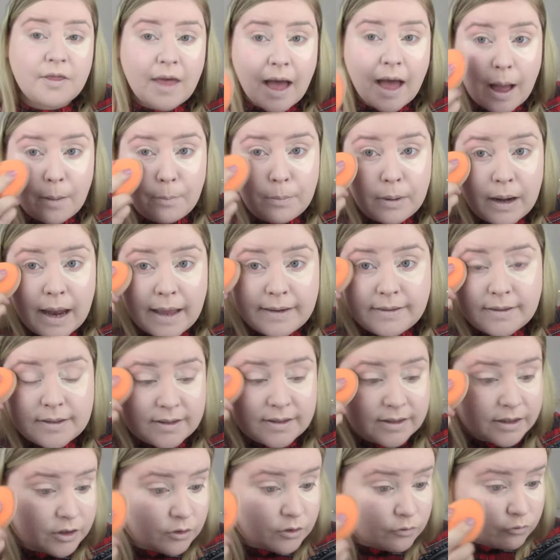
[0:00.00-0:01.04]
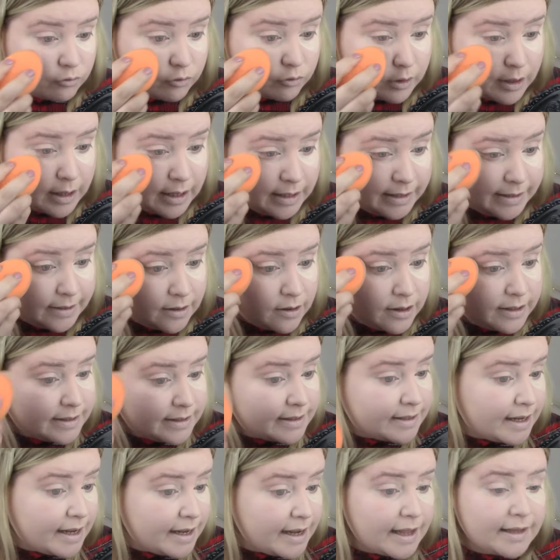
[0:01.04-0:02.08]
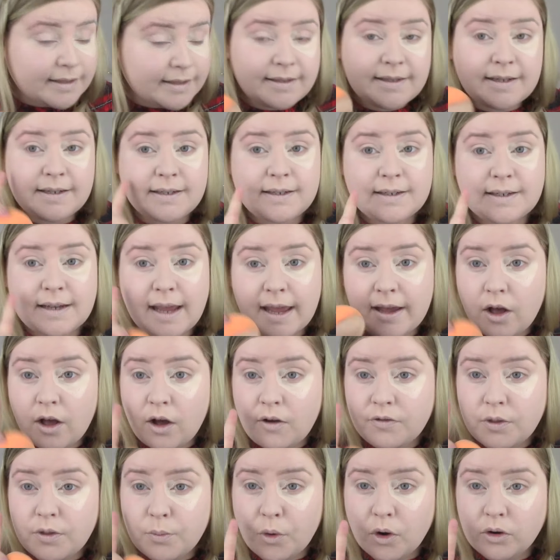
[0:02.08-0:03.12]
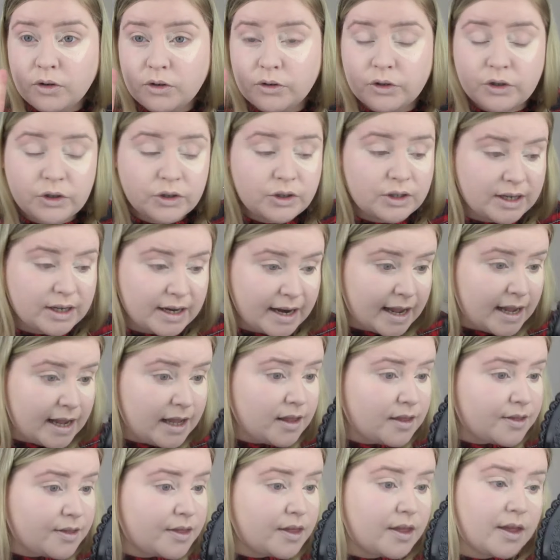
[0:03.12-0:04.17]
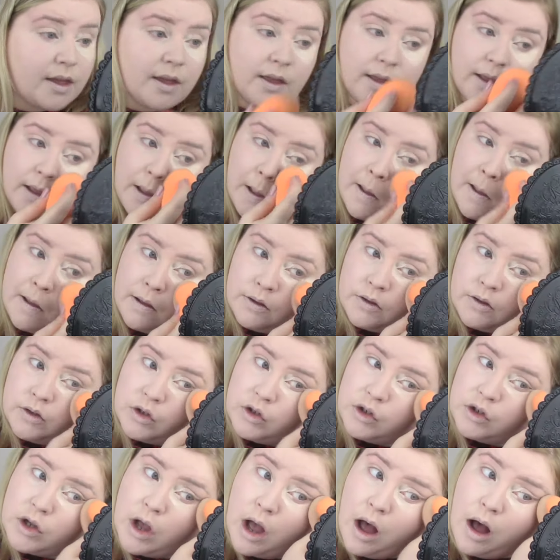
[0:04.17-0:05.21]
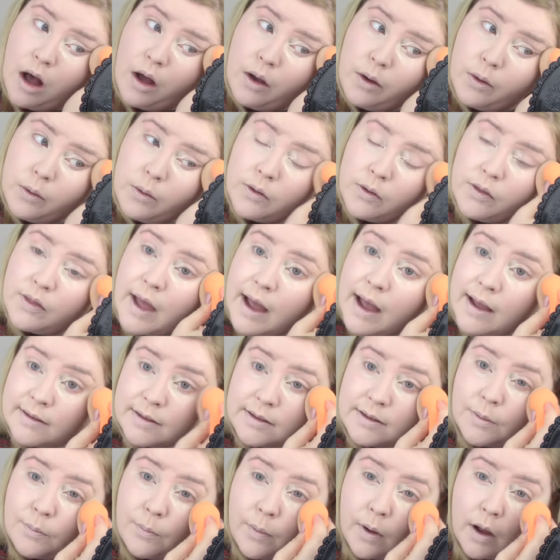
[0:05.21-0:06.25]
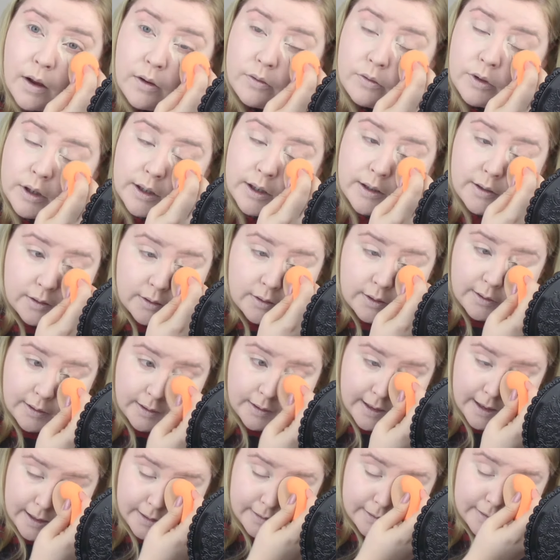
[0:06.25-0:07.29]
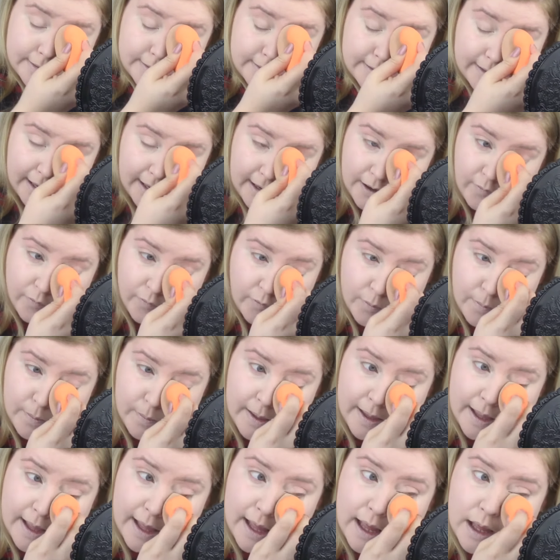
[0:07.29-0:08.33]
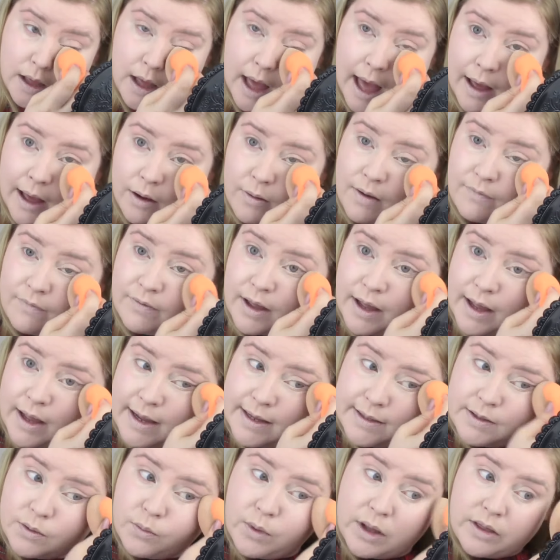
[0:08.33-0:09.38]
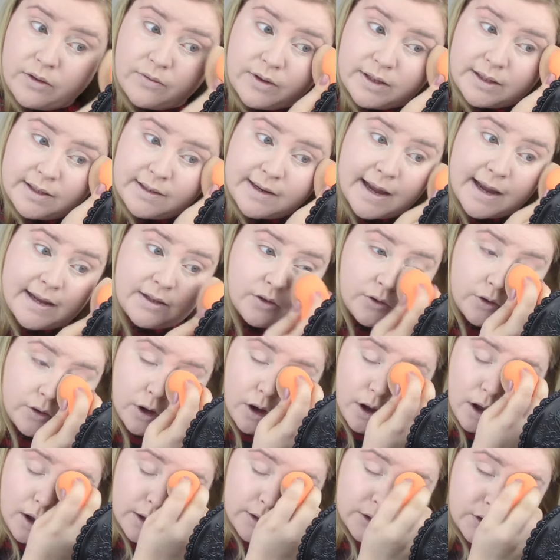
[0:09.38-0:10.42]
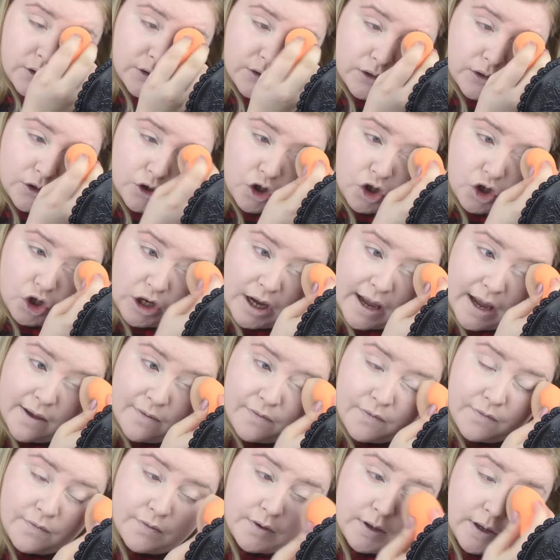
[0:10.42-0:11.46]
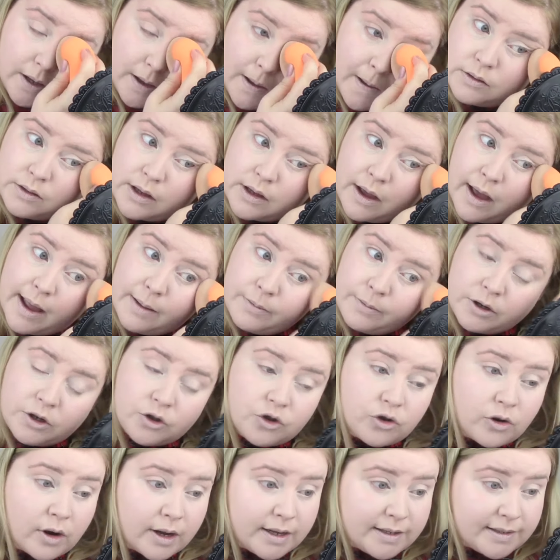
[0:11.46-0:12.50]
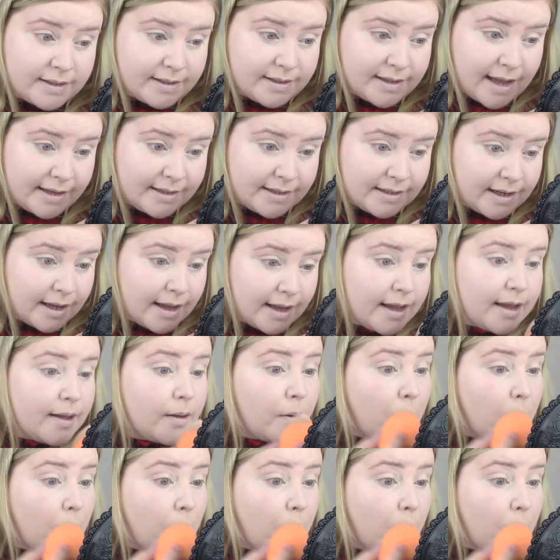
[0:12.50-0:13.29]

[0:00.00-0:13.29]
That blended really nicely and didn't take off the product underneath. So that's a bonus, that's a tick from me. However, it's whether it stays or not and doesn't shift. So I am going to try and set it.